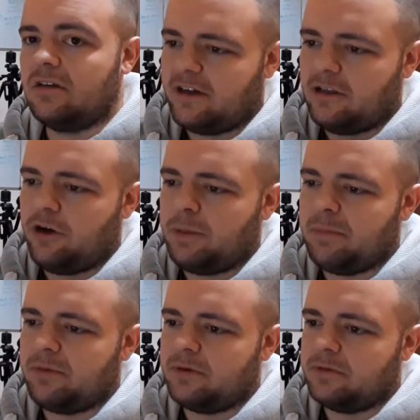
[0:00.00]
A lot of
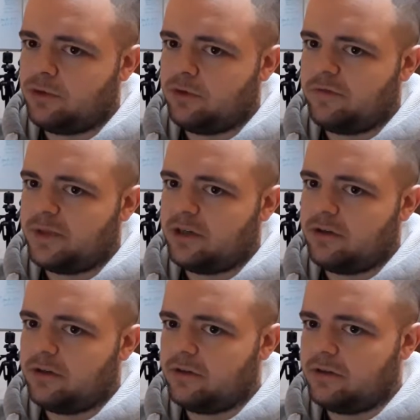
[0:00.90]
people who have been
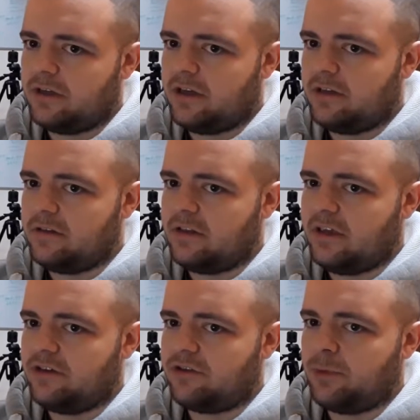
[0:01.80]
on
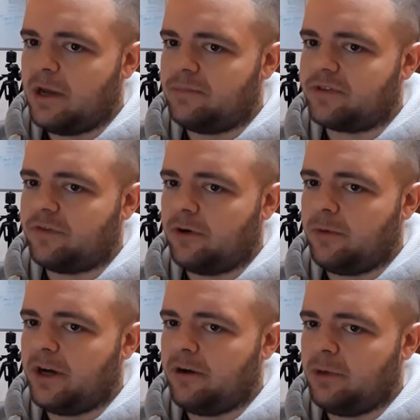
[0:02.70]
the interwebs for a
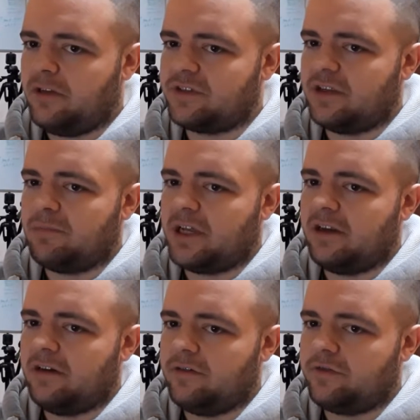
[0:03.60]
while will have seen
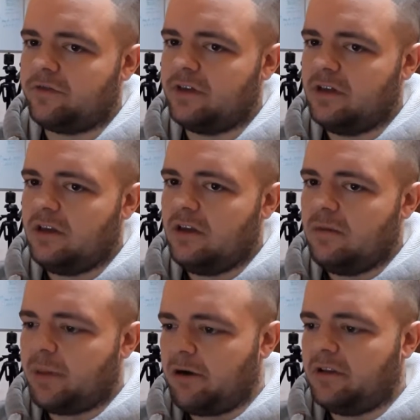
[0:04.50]
plenty of
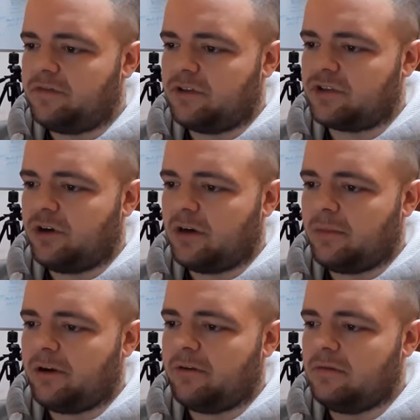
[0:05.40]
powerlifters talking
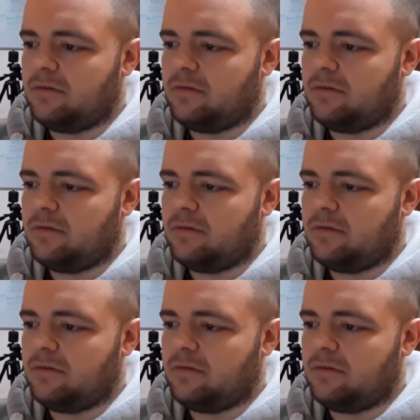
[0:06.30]
about